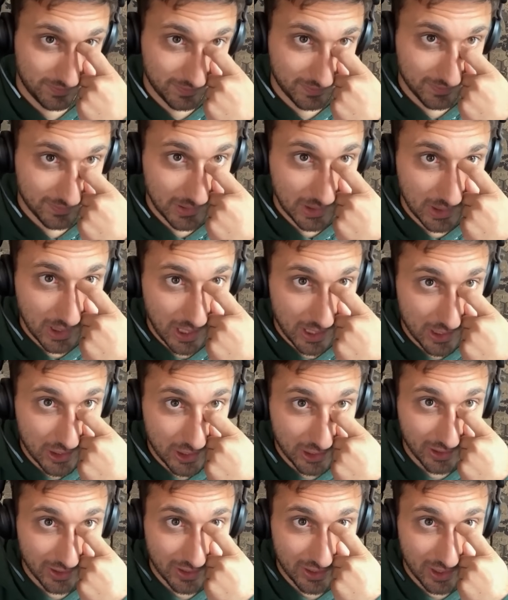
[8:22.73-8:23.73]
We're not
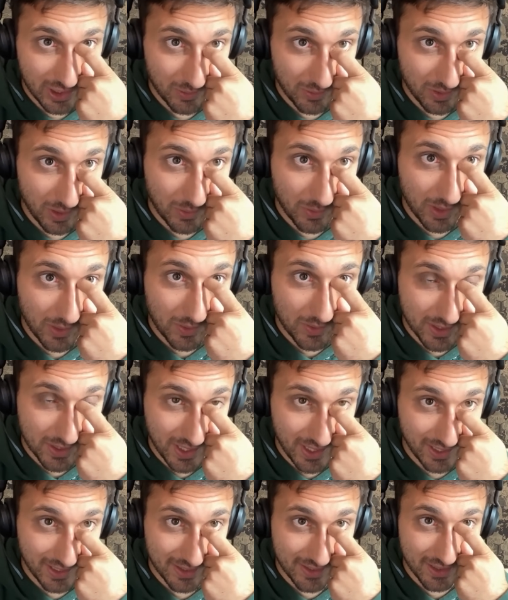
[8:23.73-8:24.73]
shilling Syrup. What I was
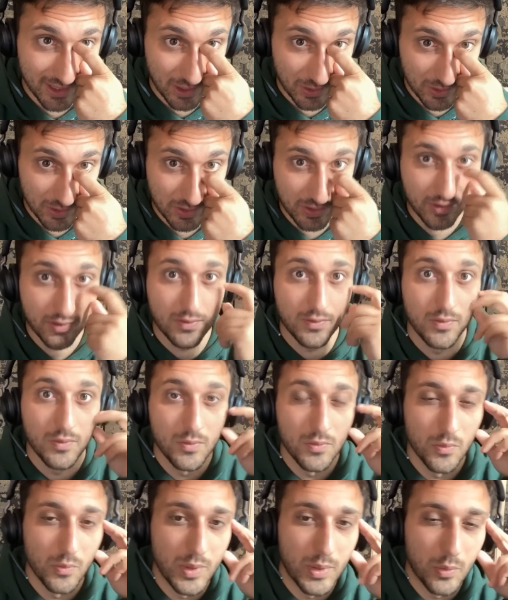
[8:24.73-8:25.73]
saying is, just
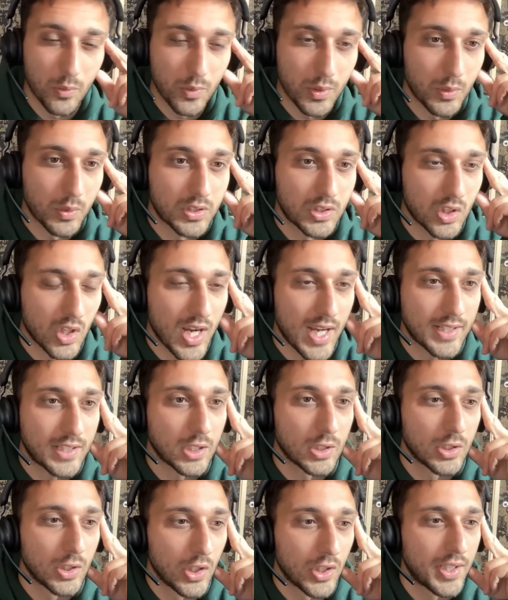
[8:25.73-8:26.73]
we were trying
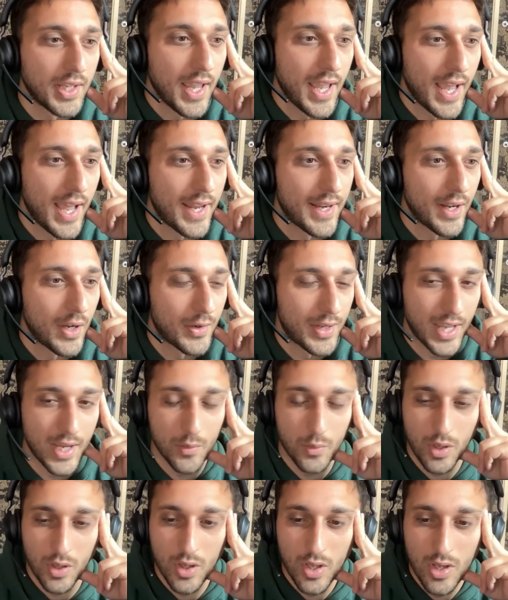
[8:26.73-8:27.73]
to look at, okay,
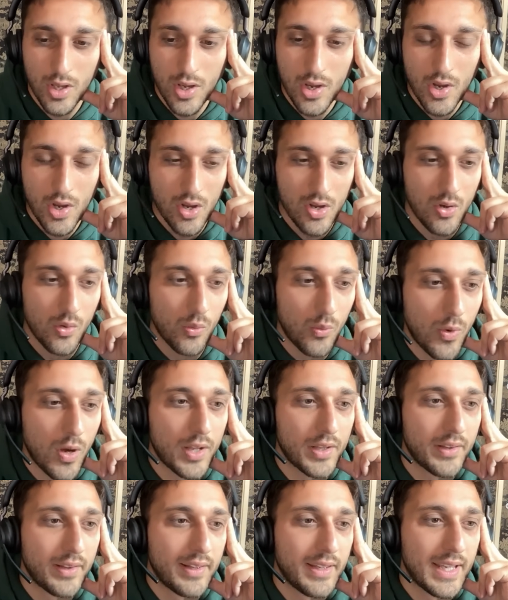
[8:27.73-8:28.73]
well,
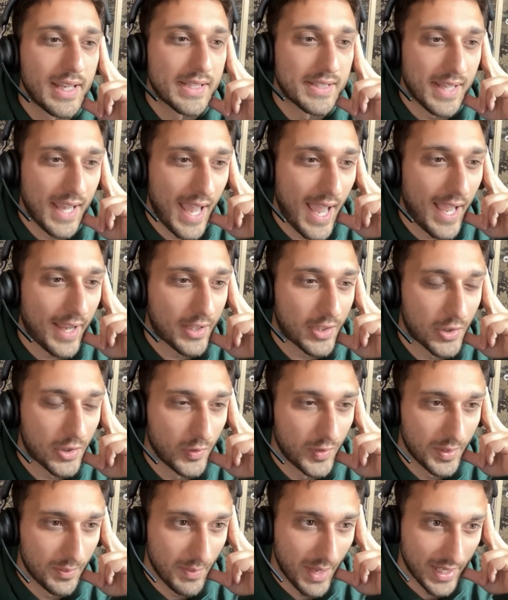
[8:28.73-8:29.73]
what is
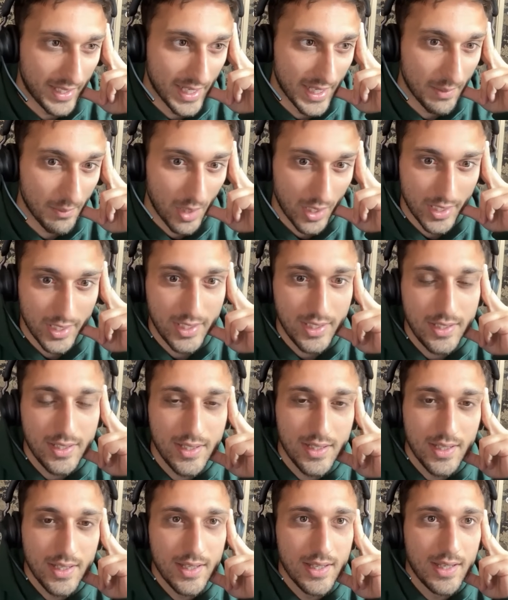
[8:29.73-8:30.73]
actually making money?
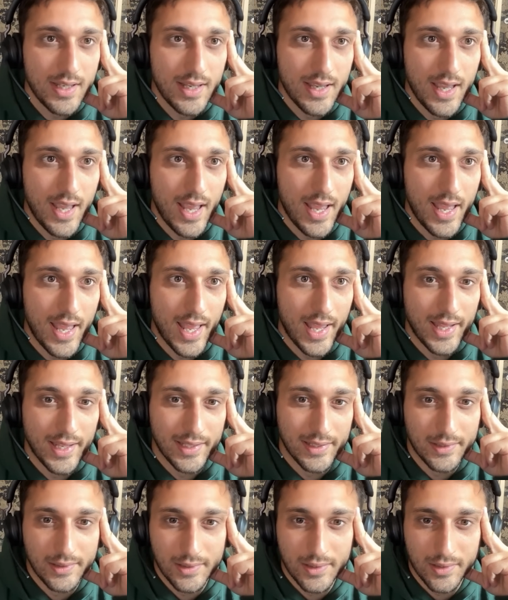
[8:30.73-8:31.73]

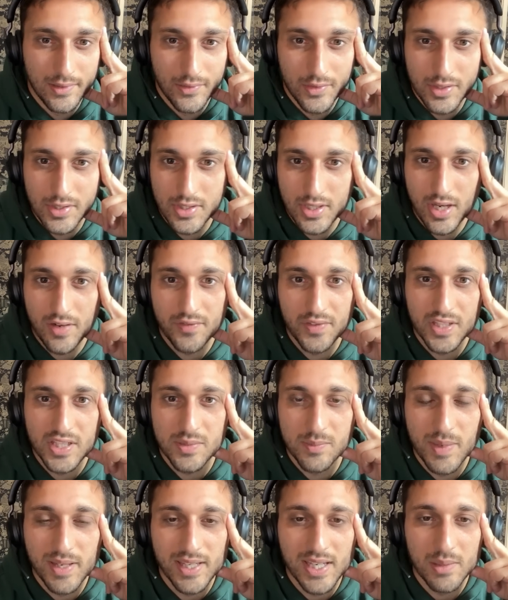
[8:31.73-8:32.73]
And the stuff
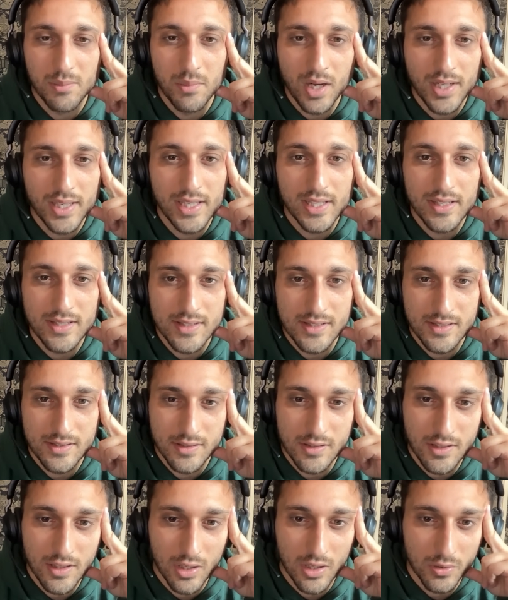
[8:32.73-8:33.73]
that's making money is,
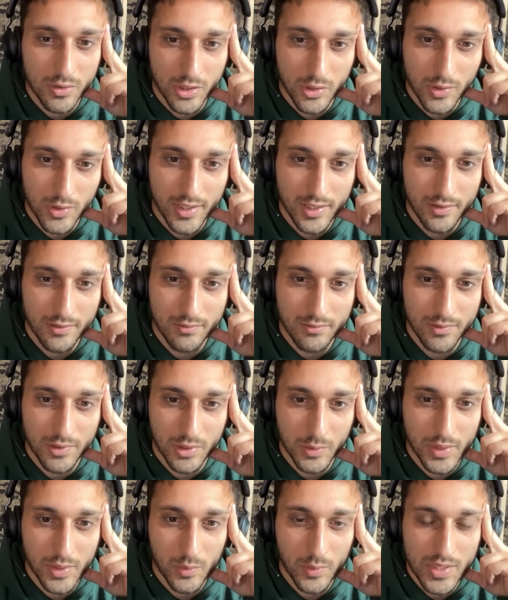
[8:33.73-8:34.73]
doing
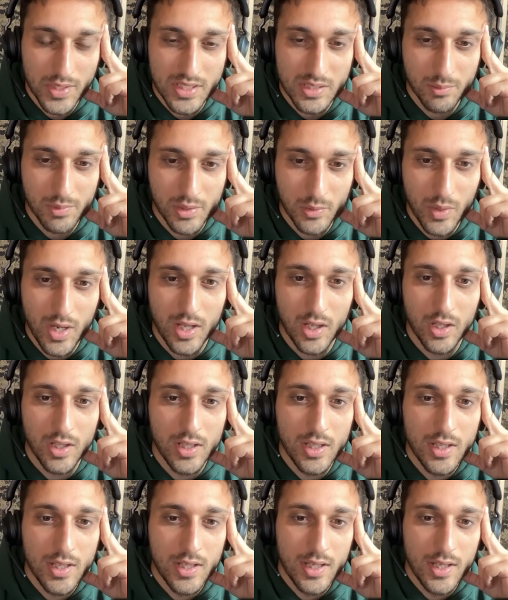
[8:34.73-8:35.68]
reasonably well.